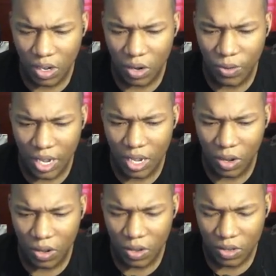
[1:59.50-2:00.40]
Oh,
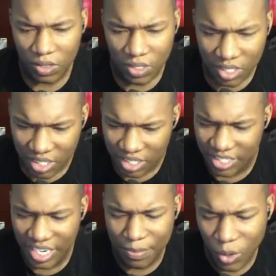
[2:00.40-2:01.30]
wow.
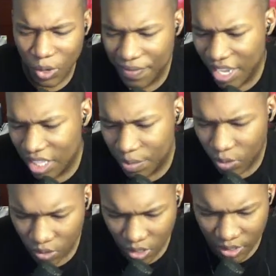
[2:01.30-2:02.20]
Demo
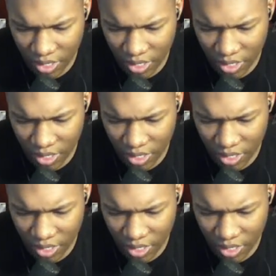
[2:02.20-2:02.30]
available.